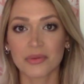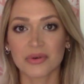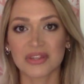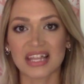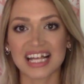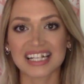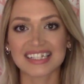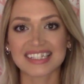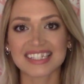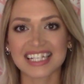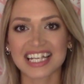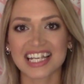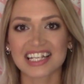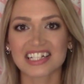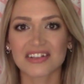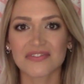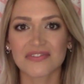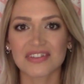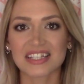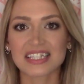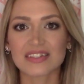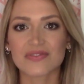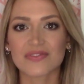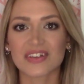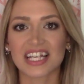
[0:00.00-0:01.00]
Well, that's the end of
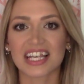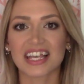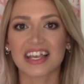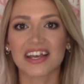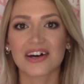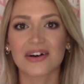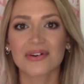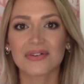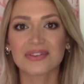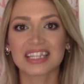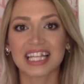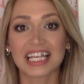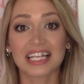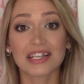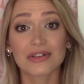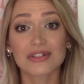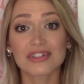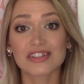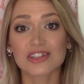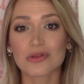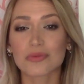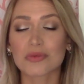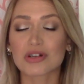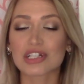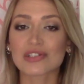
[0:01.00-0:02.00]
this video. Thank you
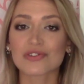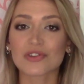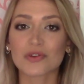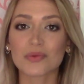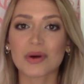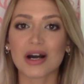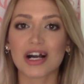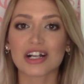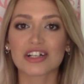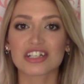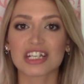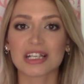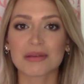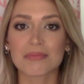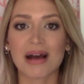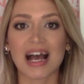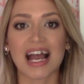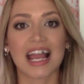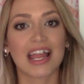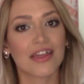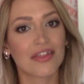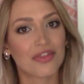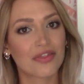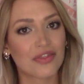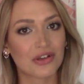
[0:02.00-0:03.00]
so much for watching
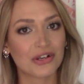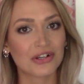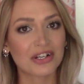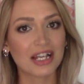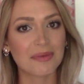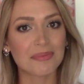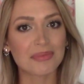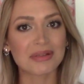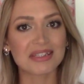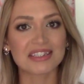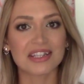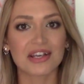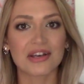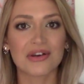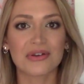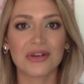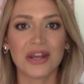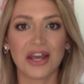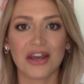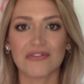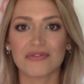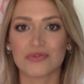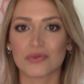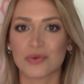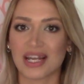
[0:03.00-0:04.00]
my 3rd episode
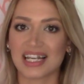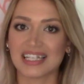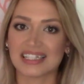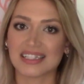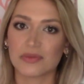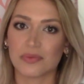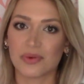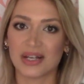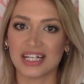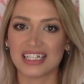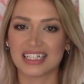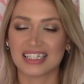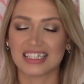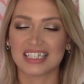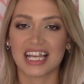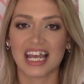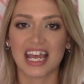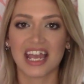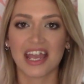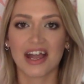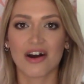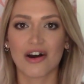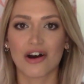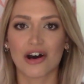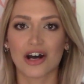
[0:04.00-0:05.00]
of Waste
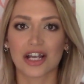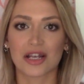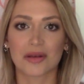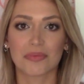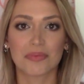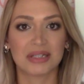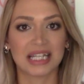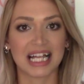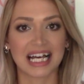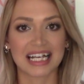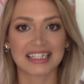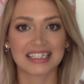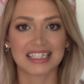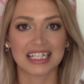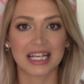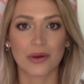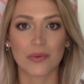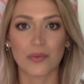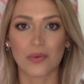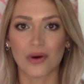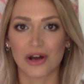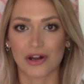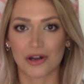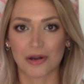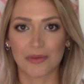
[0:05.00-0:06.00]
Wednesday on
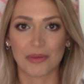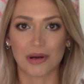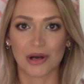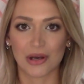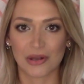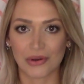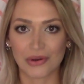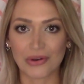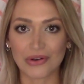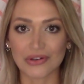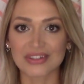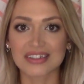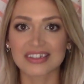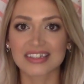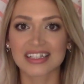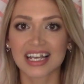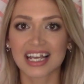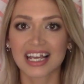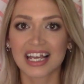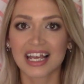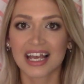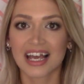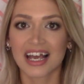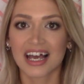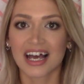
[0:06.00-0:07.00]
plastic water bottles.
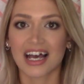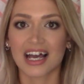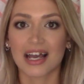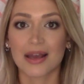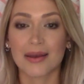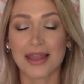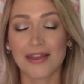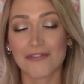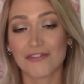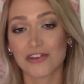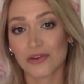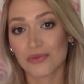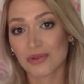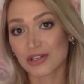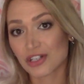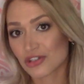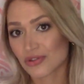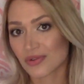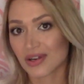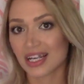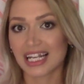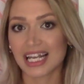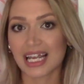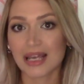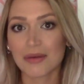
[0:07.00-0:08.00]
If you
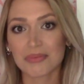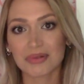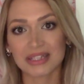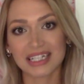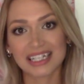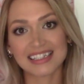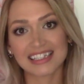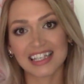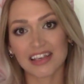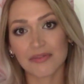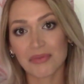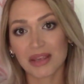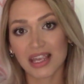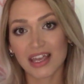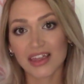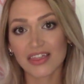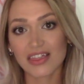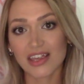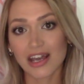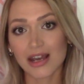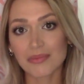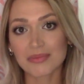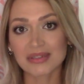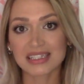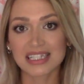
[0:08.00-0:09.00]
enjoyed it, please give me a
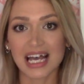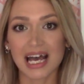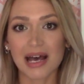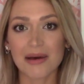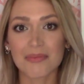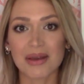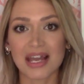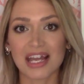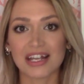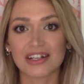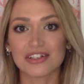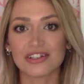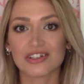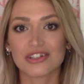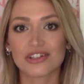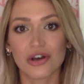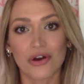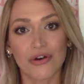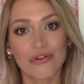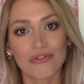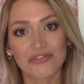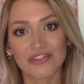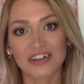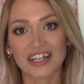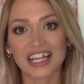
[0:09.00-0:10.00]
thumbs up, and
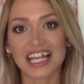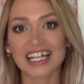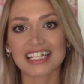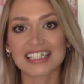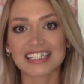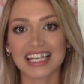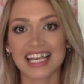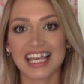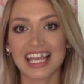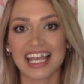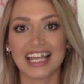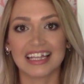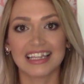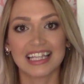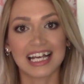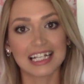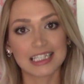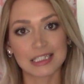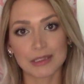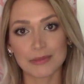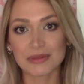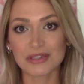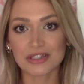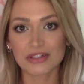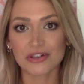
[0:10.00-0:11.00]
don't forget to hit
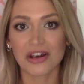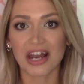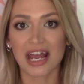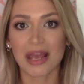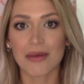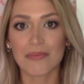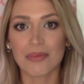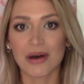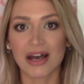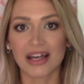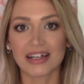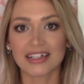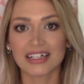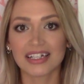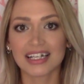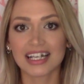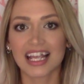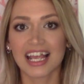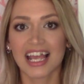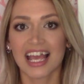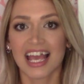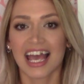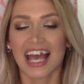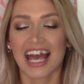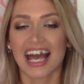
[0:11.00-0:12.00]
that subscribe button.
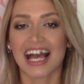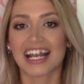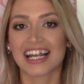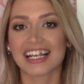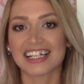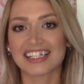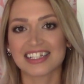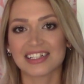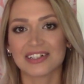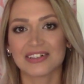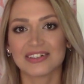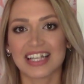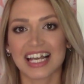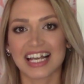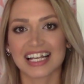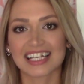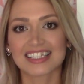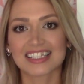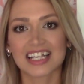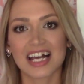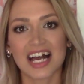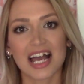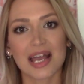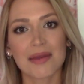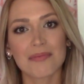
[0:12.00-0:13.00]
And until next
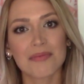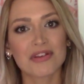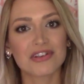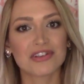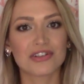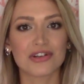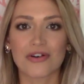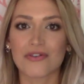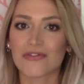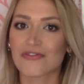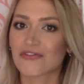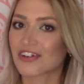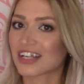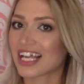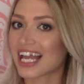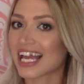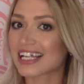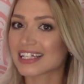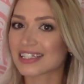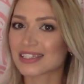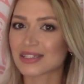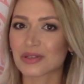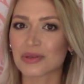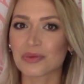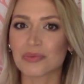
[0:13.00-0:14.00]
time, don't
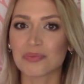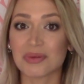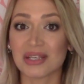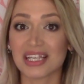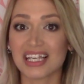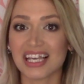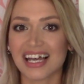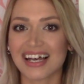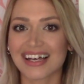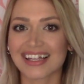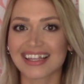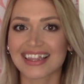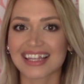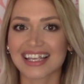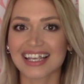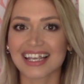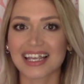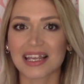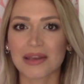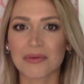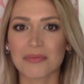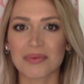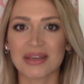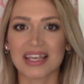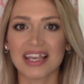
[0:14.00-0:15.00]
forget to be
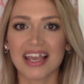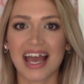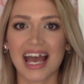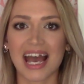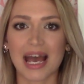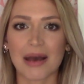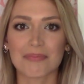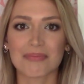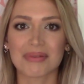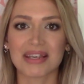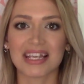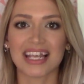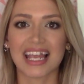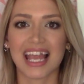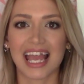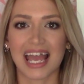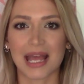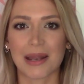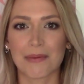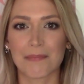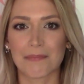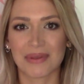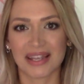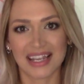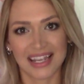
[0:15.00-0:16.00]
healthy, be happy,
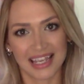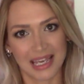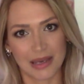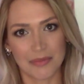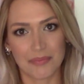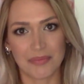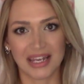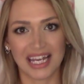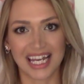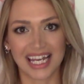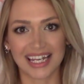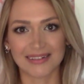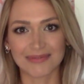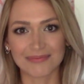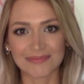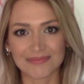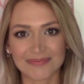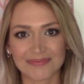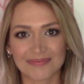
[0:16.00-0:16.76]
and be hippie.